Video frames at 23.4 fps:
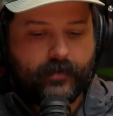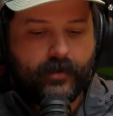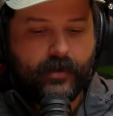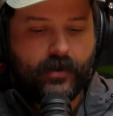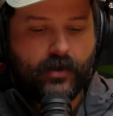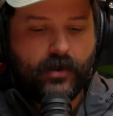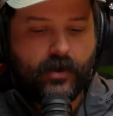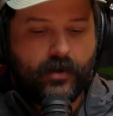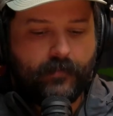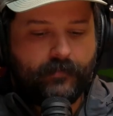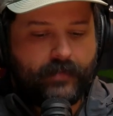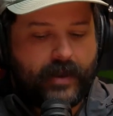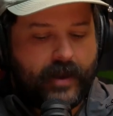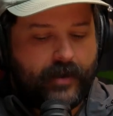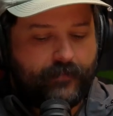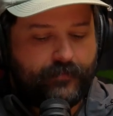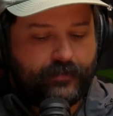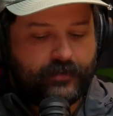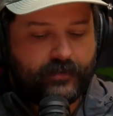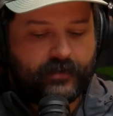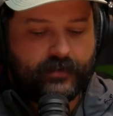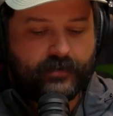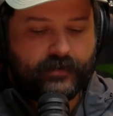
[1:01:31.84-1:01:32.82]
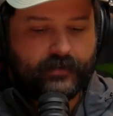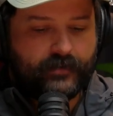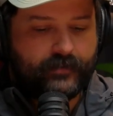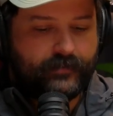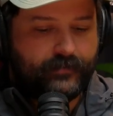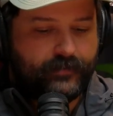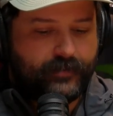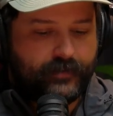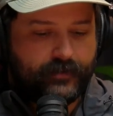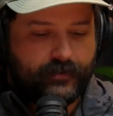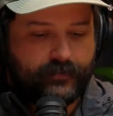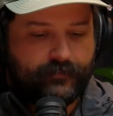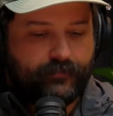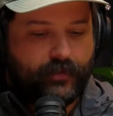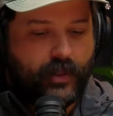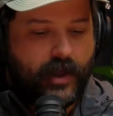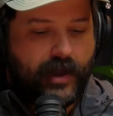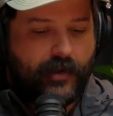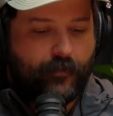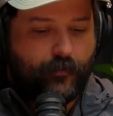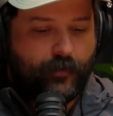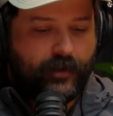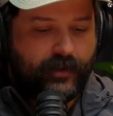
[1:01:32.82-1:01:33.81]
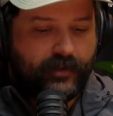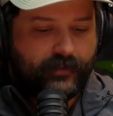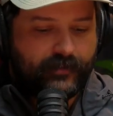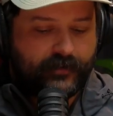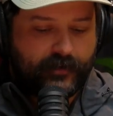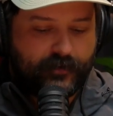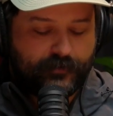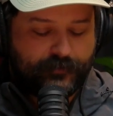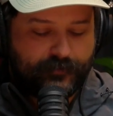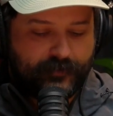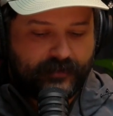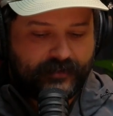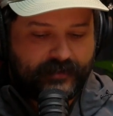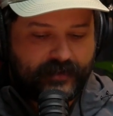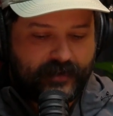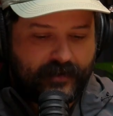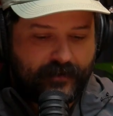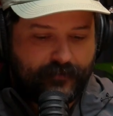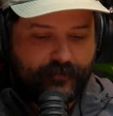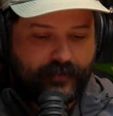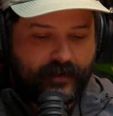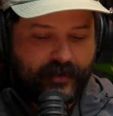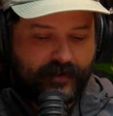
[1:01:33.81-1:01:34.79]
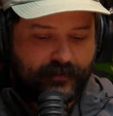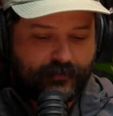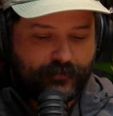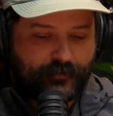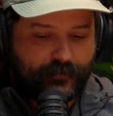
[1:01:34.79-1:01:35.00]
Oh, I'm having the light week that I was meant to have last